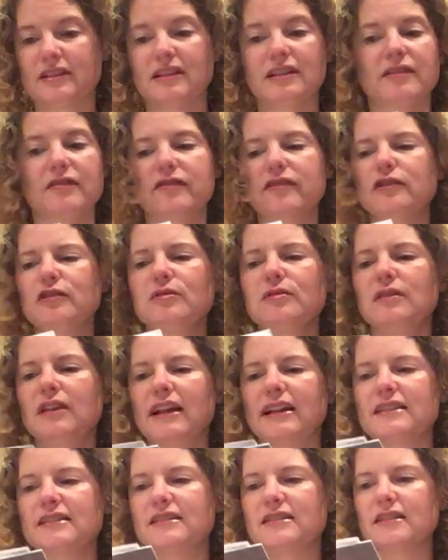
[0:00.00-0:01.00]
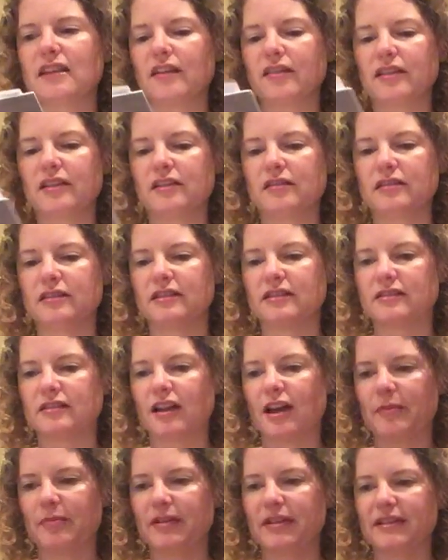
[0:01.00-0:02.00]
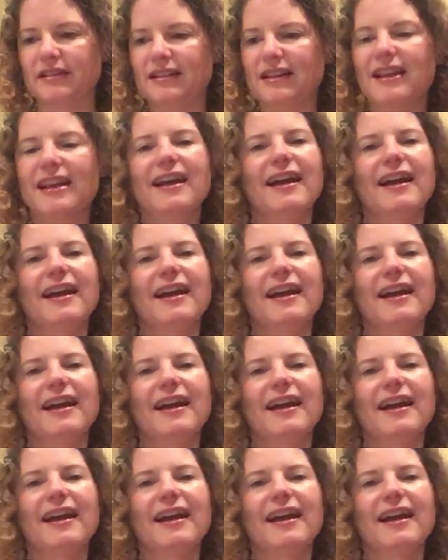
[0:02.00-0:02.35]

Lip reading: and it flew like nothing could stop it.